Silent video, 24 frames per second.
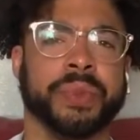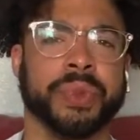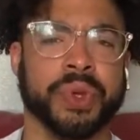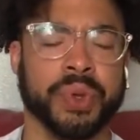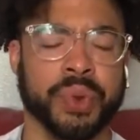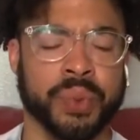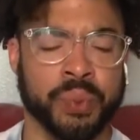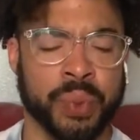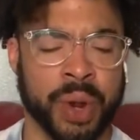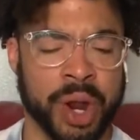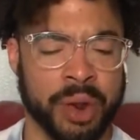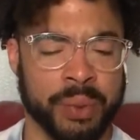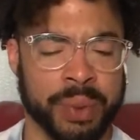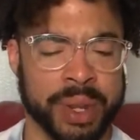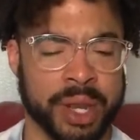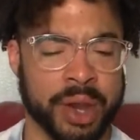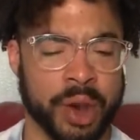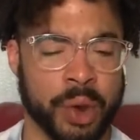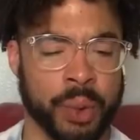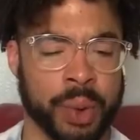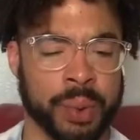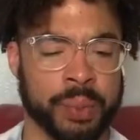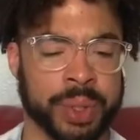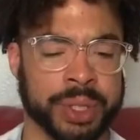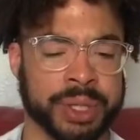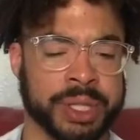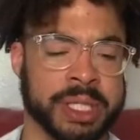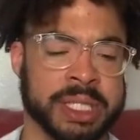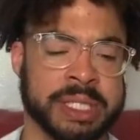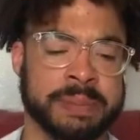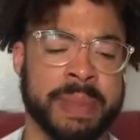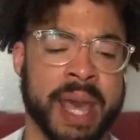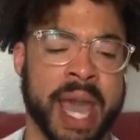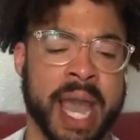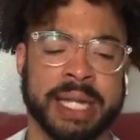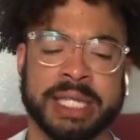where are we going with this?
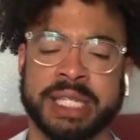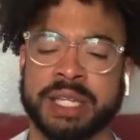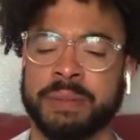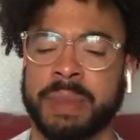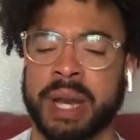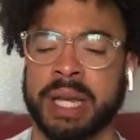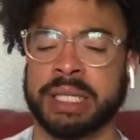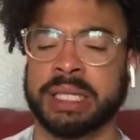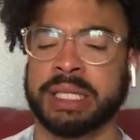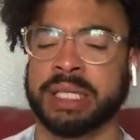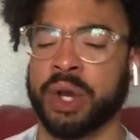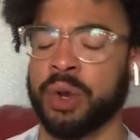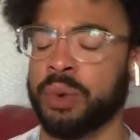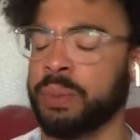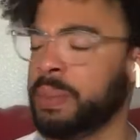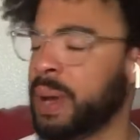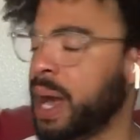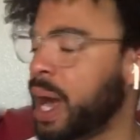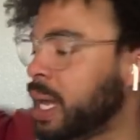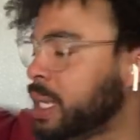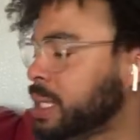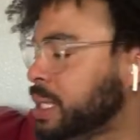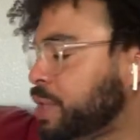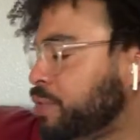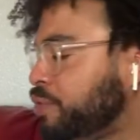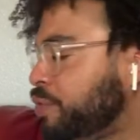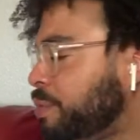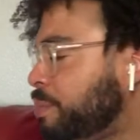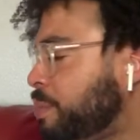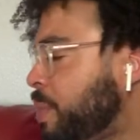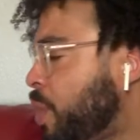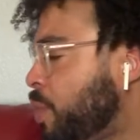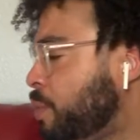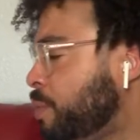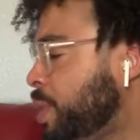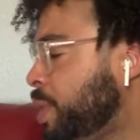Back to my soapbox of the
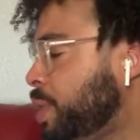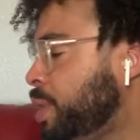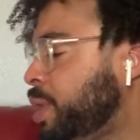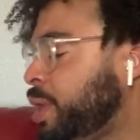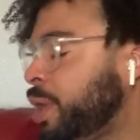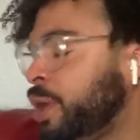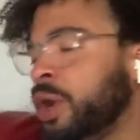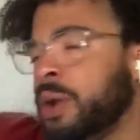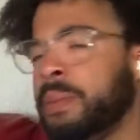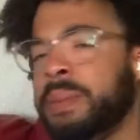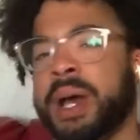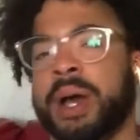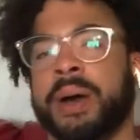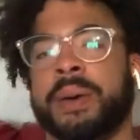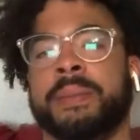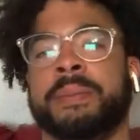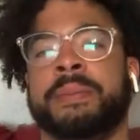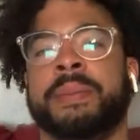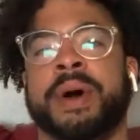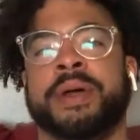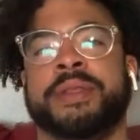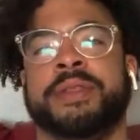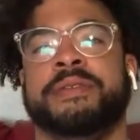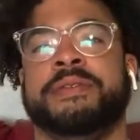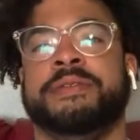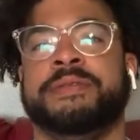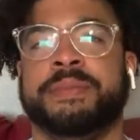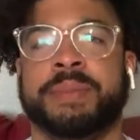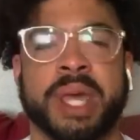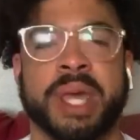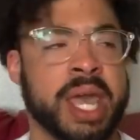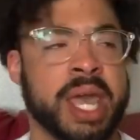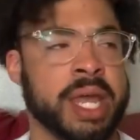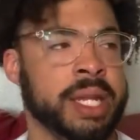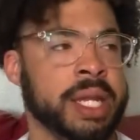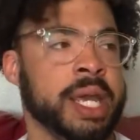moment here about mother
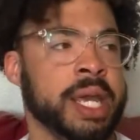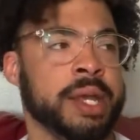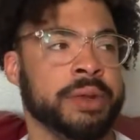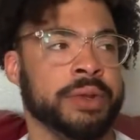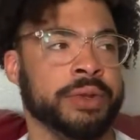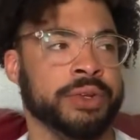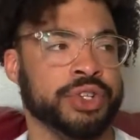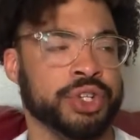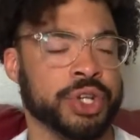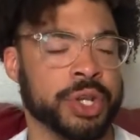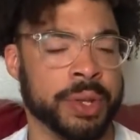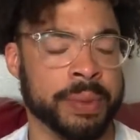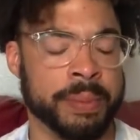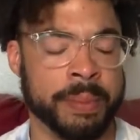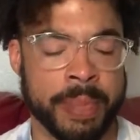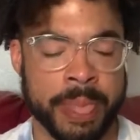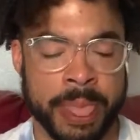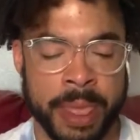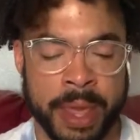and energy.